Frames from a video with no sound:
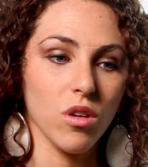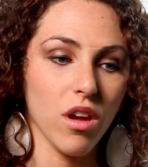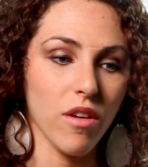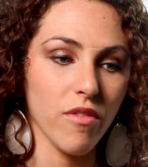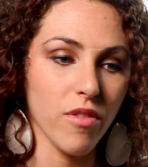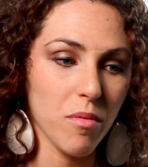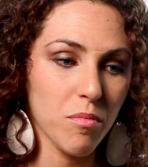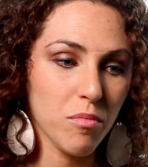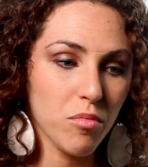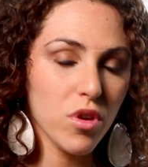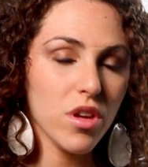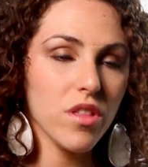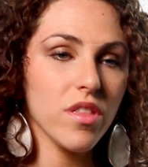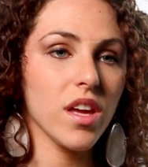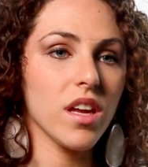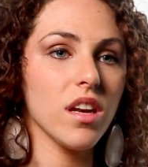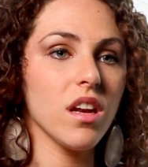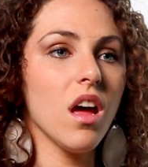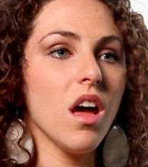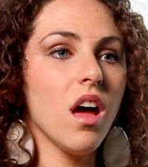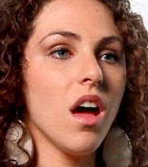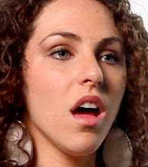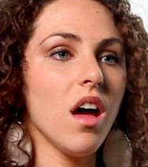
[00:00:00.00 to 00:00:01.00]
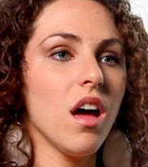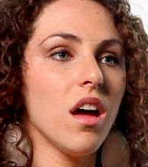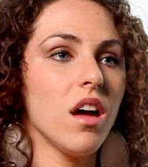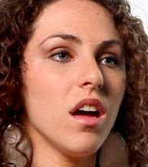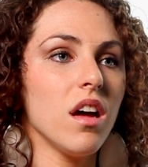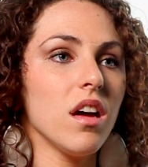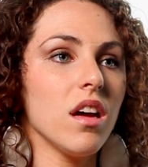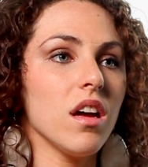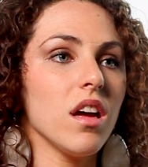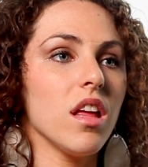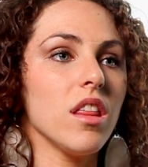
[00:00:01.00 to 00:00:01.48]
So you have them breathe in
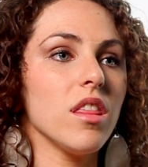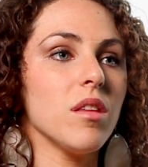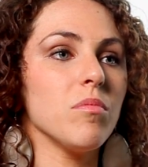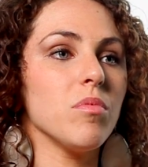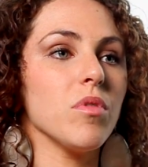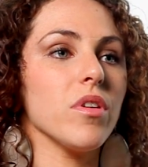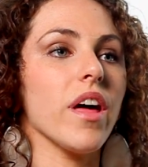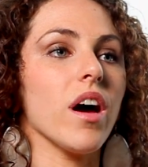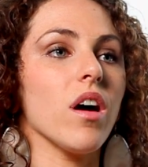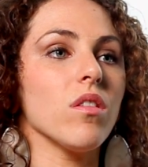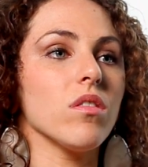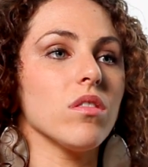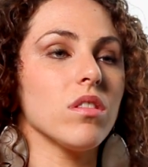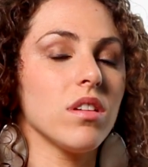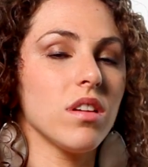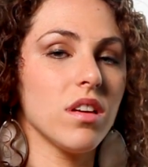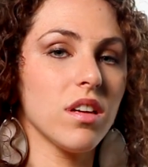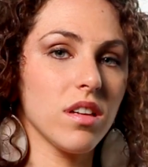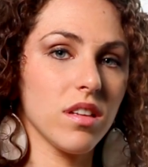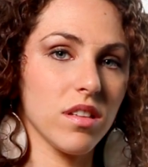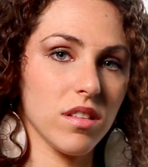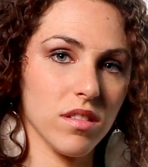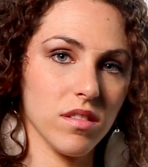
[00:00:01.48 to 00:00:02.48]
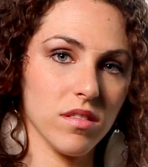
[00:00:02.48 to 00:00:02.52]
and then breathe out.